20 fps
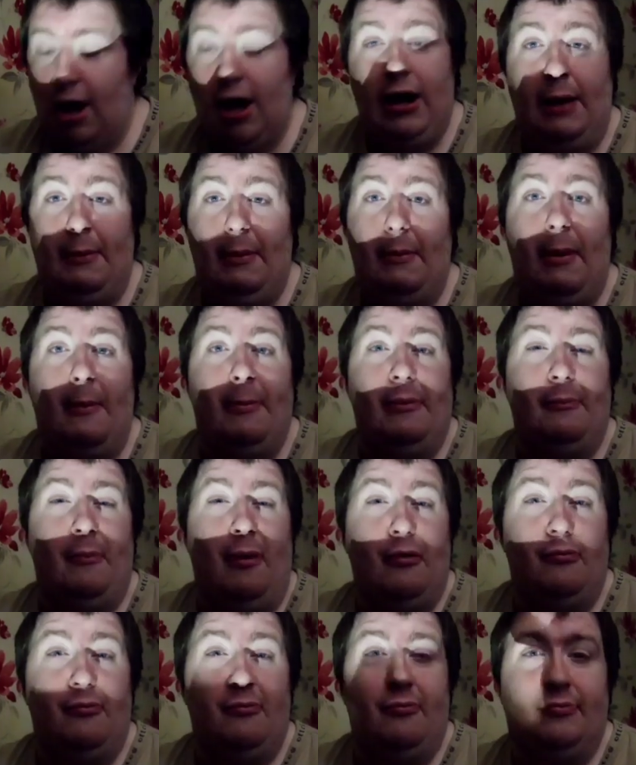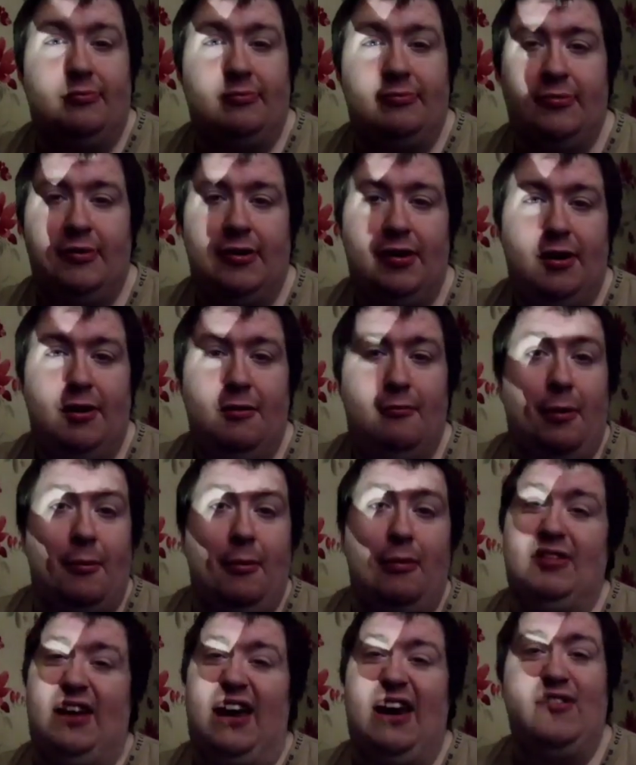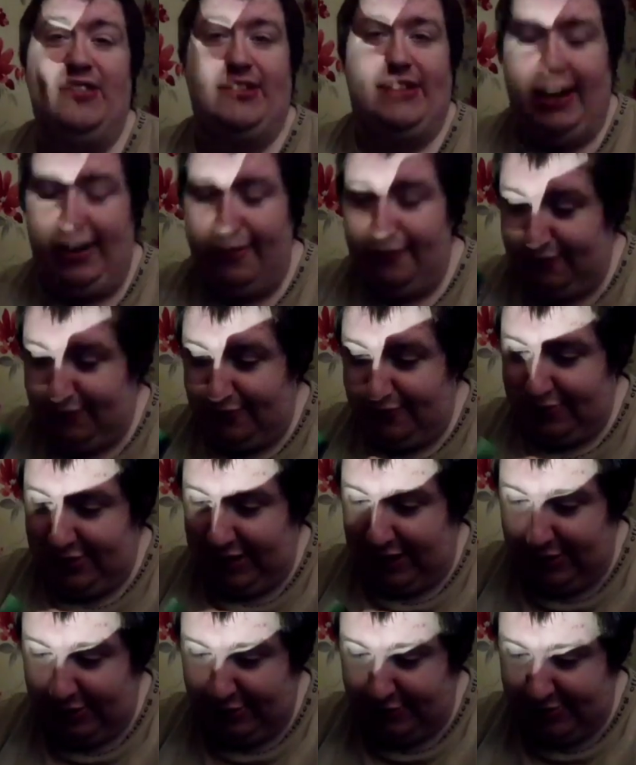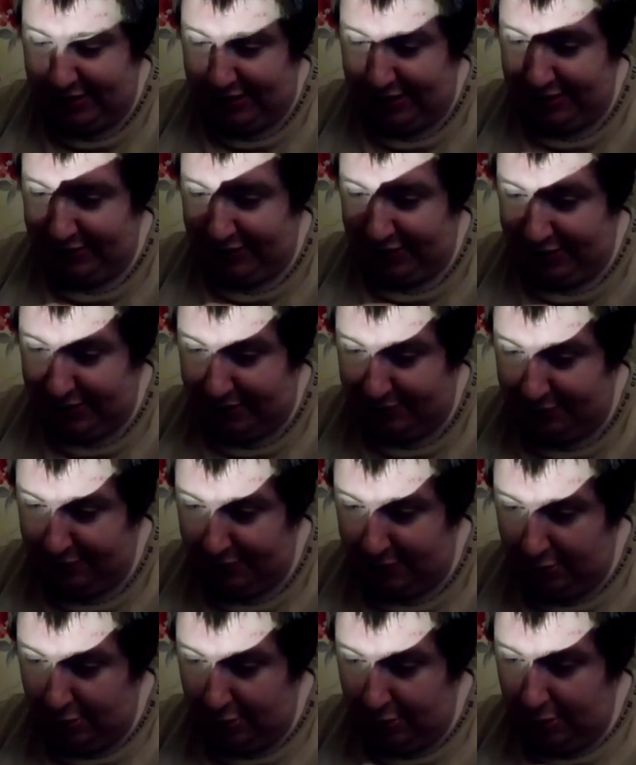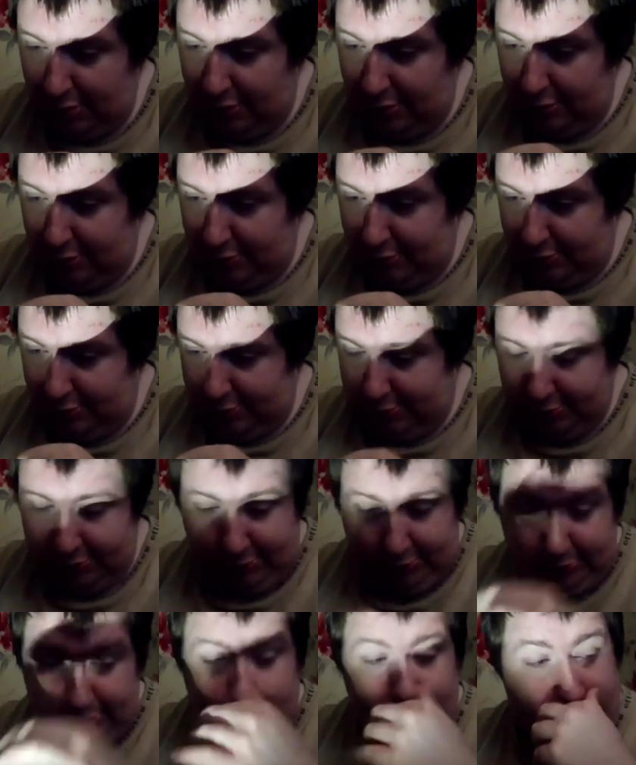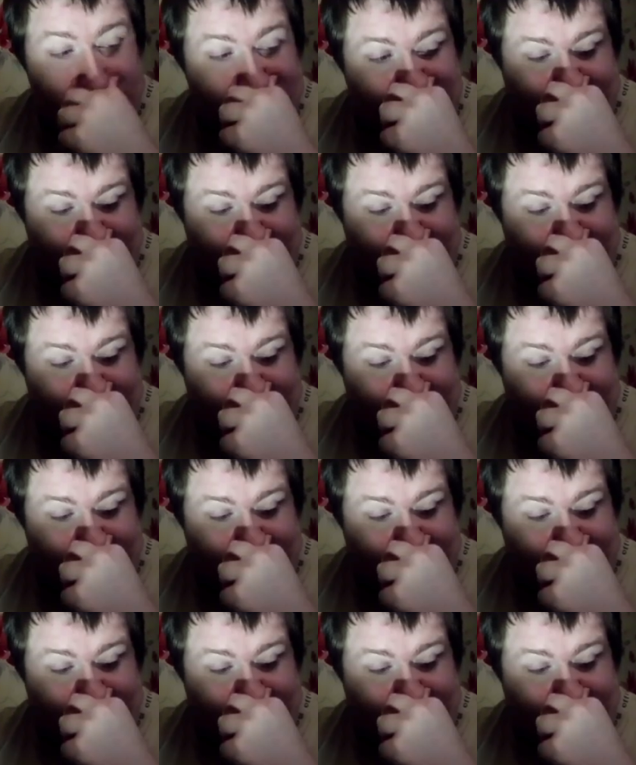I might be most imitating things then.